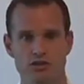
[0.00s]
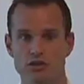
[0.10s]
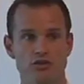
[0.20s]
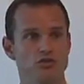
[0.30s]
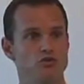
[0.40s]
to
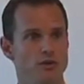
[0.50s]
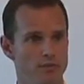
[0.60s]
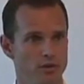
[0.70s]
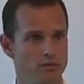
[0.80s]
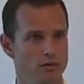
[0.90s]

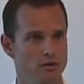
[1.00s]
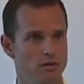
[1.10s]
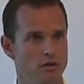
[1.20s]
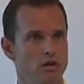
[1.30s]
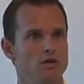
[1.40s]
distribute.
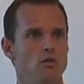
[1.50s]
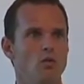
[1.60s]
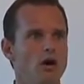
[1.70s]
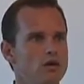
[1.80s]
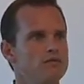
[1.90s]
The
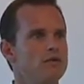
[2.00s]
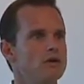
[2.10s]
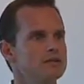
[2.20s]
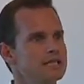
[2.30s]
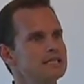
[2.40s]

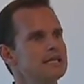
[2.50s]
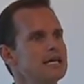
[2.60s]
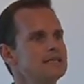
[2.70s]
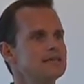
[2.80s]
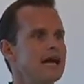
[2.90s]
waterfall
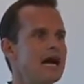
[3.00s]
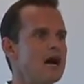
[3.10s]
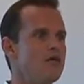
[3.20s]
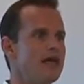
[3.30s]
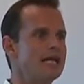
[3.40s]
dictates
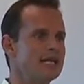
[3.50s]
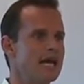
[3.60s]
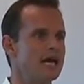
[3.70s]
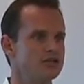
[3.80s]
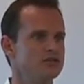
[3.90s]
how that
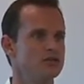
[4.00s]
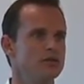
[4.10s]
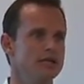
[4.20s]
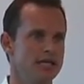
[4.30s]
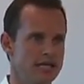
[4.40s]
cash is
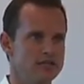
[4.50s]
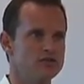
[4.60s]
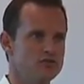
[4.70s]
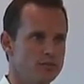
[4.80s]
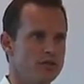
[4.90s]
going to get
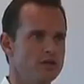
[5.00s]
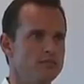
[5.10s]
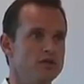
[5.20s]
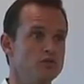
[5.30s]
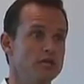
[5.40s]
distributed
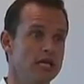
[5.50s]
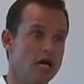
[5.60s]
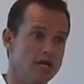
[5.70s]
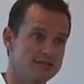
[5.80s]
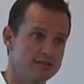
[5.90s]
between
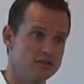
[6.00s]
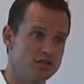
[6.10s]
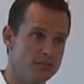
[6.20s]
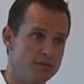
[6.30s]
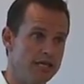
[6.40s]
us, the
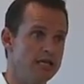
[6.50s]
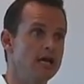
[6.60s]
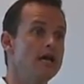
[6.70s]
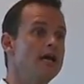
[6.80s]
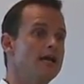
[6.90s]
GP,
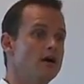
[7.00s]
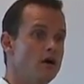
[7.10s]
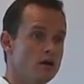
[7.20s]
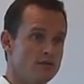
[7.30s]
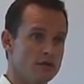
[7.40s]
and
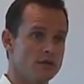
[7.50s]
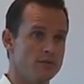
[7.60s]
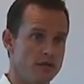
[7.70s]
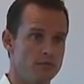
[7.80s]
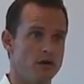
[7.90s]
all of our
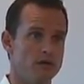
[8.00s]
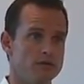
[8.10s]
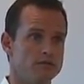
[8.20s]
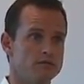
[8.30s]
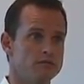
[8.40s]
limited
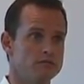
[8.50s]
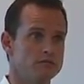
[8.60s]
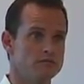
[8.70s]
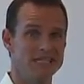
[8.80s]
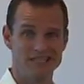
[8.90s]
partners.
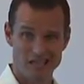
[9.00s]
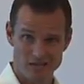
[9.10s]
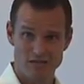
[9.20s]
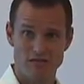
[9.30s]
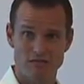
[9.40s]
Make
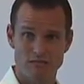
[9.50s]
sense?